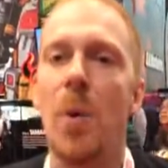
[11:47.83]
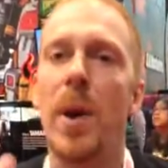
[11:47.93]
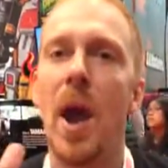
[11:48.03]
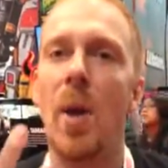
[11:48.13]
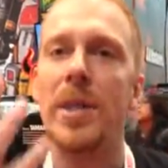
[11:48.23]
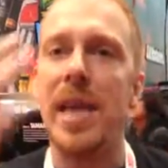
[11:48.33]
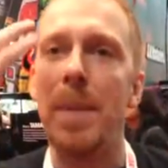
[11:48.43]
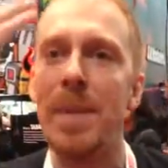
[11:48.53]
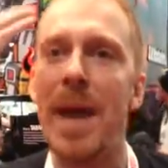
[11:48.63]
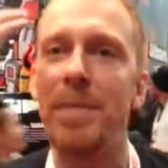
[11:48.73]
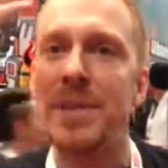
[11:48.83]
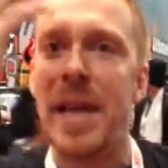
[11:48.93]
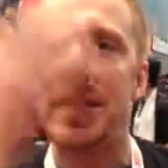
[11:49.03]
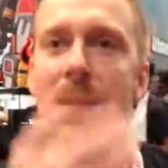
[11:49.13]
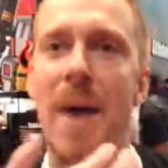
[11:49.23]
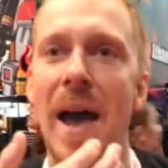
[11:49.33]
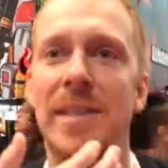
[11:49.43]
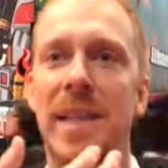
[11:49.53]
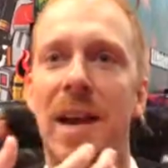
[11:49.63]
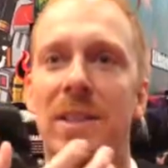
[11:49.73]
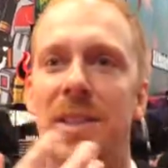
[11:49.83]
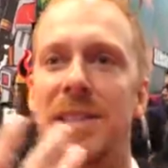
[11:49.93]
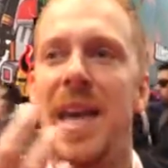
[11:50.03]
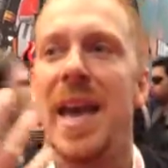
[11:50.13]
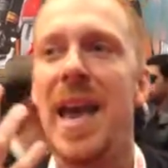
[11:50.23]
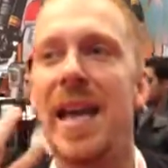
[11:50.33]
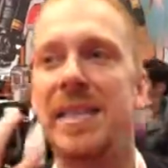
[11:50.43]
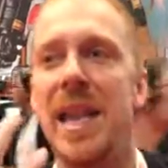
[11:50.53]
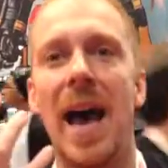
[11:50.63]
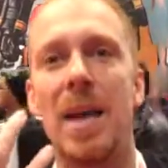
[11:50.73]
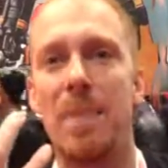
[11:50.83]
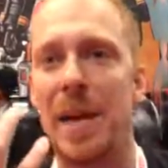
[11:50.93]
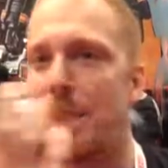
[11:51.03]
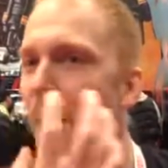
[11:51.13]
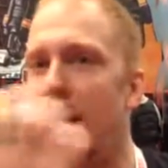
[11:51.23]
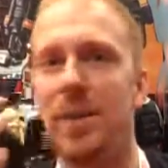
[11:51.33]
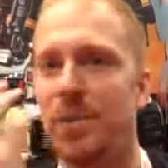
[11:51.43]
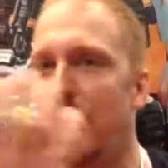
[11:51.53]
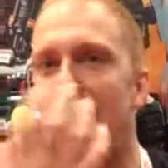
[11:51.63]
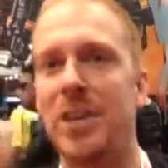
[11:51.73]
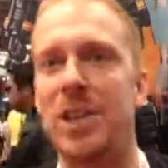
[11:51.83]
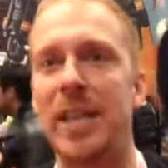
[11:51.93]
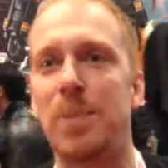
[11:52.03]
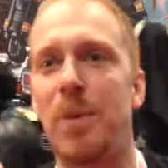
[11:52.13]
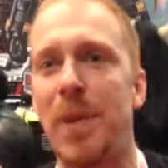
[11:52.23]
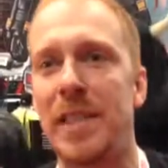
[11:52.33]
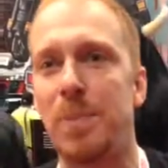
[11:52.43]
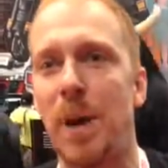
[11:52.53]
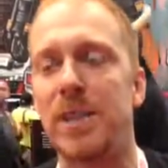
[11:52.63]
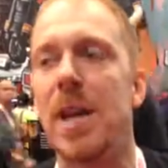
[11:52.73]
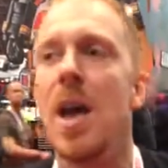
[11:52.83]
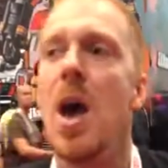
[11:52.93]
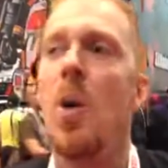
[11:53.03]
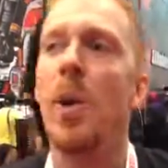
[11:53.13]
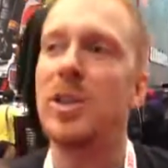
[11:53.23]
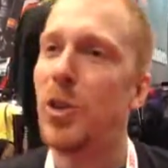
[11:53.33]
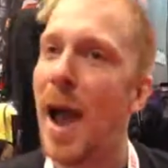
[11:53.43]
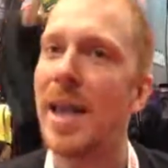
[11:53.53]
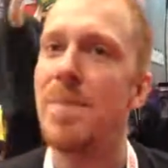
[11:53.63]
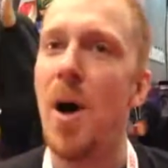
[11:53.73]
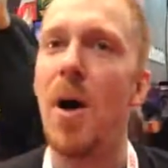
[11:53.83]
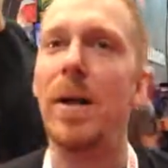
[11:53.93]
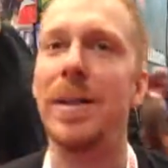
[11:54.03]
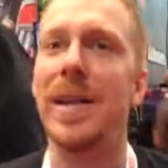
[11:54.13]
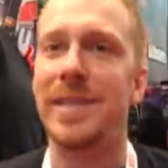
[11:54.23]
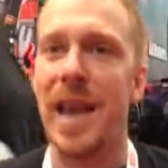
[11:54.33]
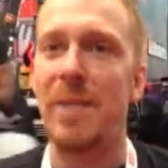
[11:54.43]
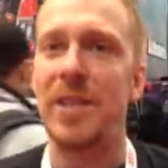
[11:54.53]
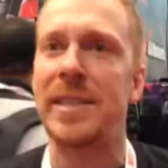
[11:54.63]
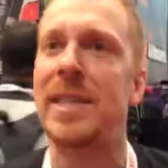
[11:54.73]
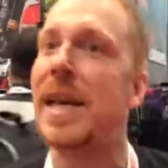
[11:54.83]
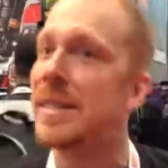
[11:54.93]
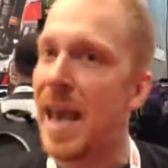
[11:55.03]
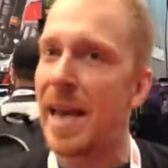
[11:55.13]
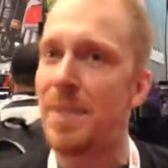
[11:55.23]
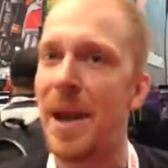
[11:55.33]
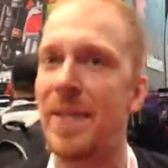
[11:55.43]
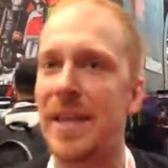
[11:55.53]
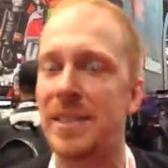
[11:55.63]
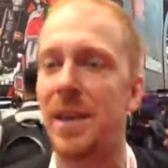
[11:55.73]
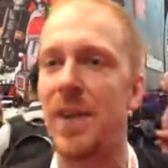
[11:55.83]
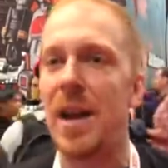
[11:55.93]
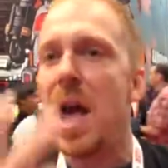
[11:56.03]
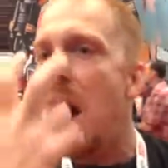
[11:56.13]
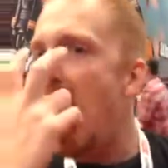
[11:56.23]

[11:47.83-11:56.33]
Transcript: We always emphasize the masked characters. It's not a big part for interchangeable face parts. With Dragon Ball, it's an emphasis because that's anime and that's different.